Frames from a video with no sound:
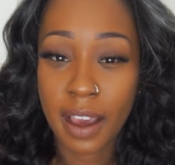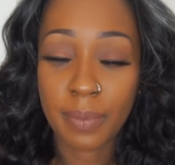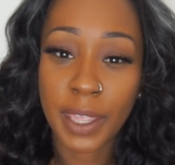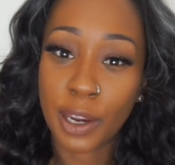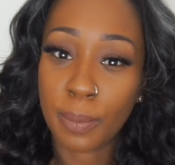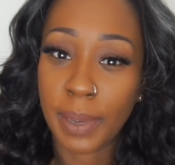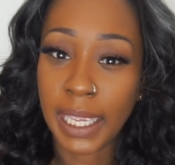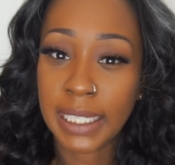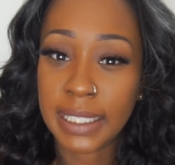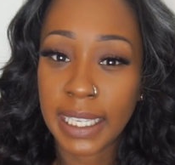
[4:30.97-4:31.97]
They are
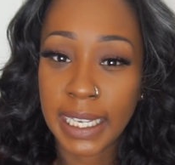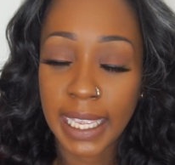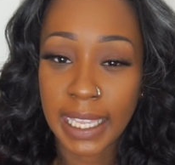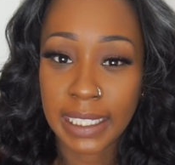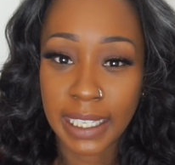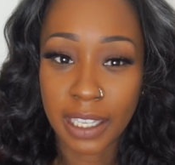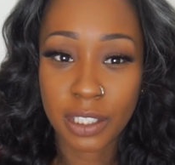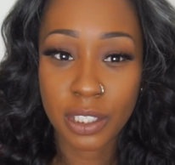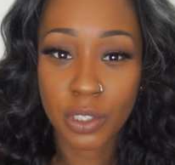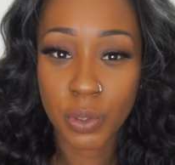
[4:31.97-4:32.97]
based in
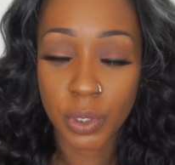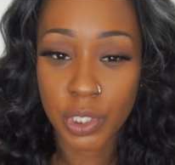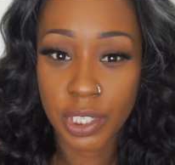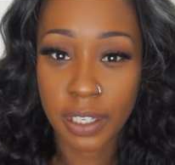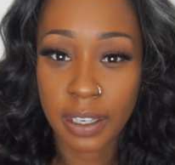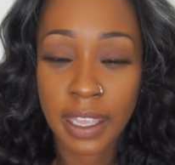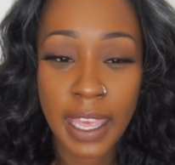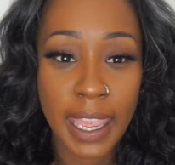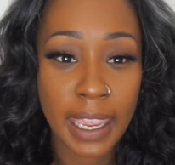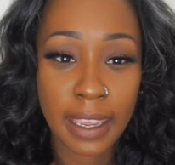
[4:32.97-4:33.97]
Atlanta, Georgia.
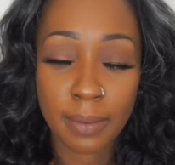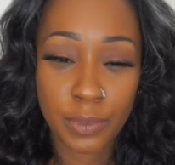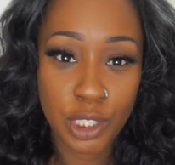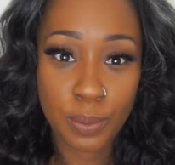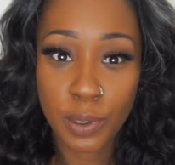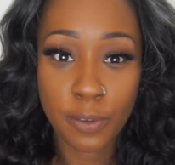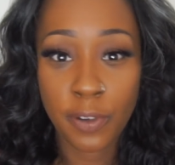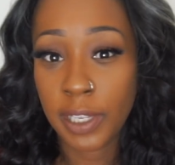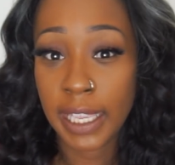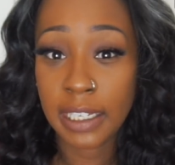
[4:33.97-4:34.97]
And just
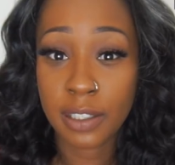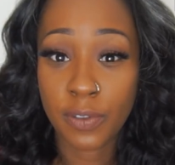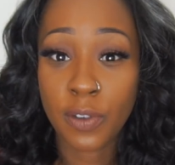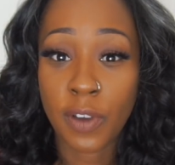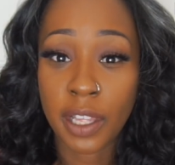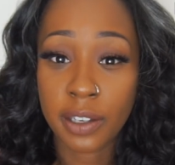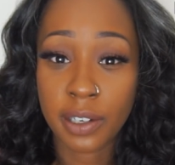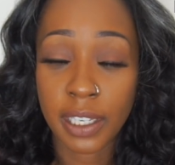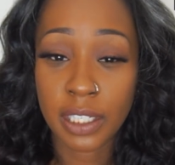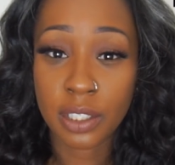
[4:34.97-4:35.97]
beautiful ladies if you follow their
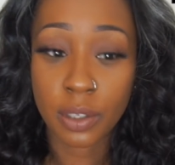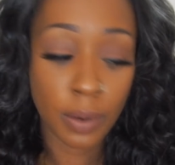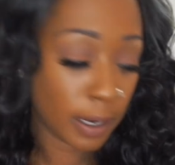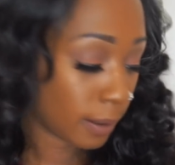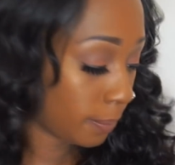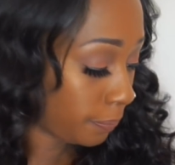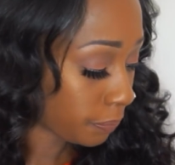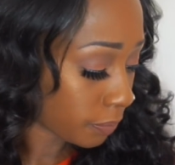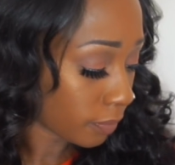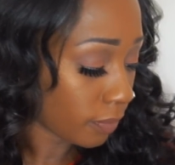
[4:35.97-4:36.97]
Instagram.
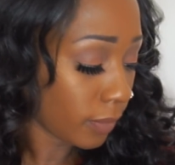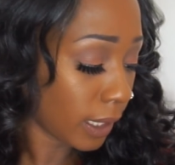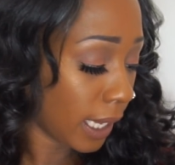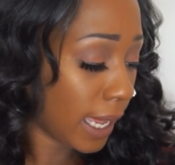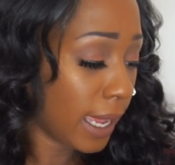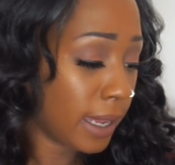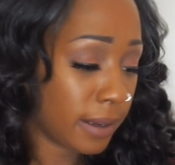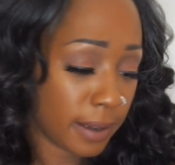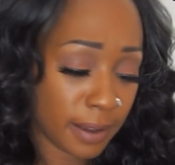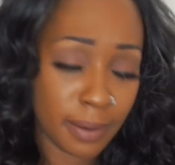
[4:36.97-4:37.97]

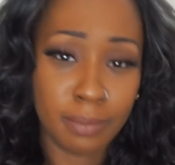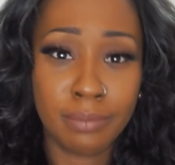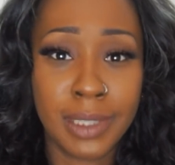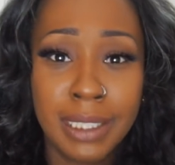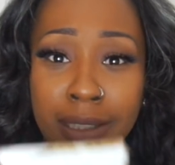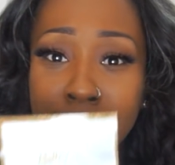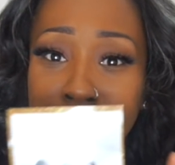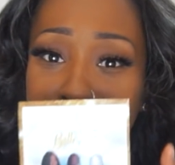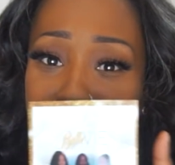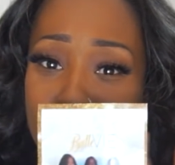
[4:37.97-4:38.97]
And
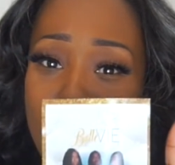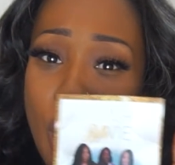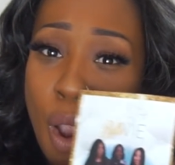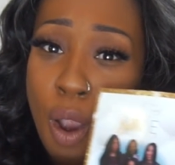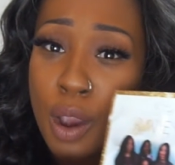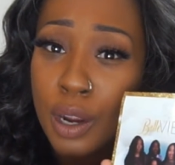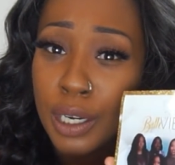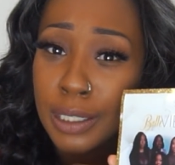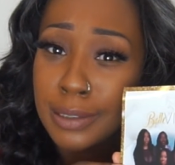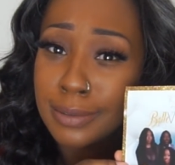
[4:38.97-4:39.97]
this little
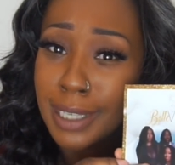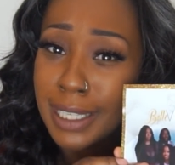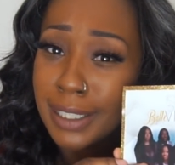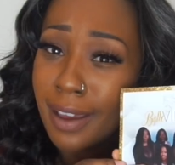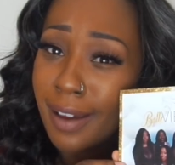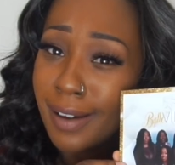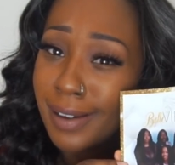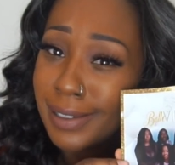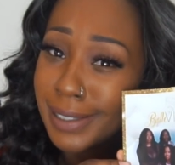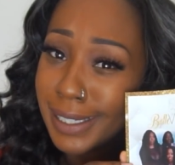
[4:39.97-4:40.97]
card, I said,
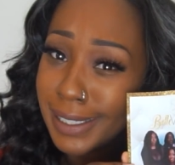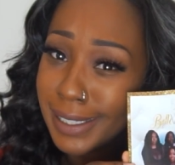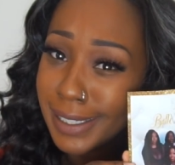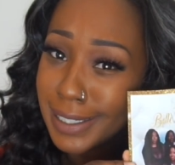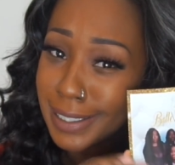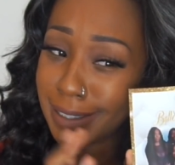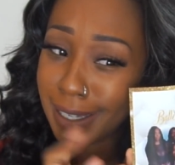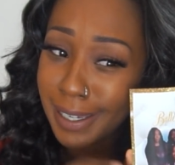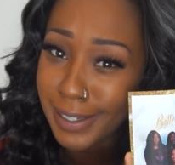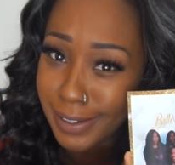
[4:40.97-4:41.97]
oh, look at this,
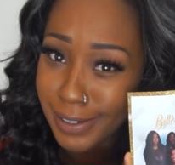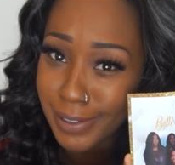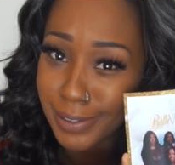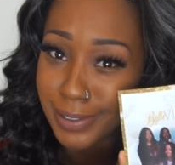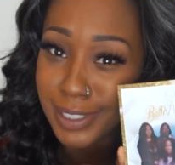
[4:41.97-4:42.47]
they cute.